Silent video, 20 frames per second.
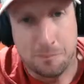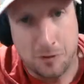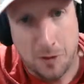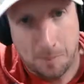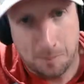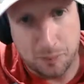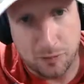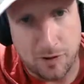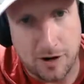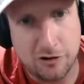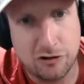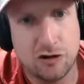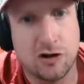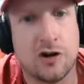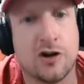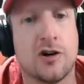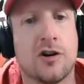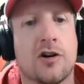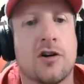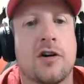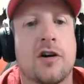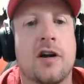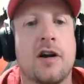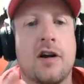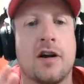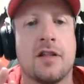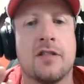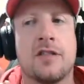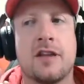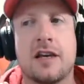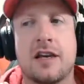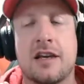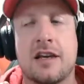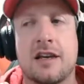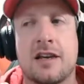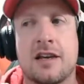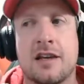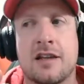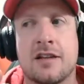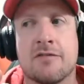pressure,
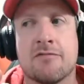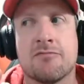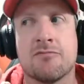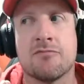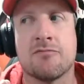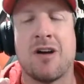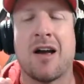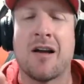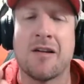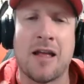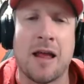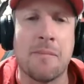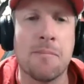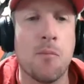and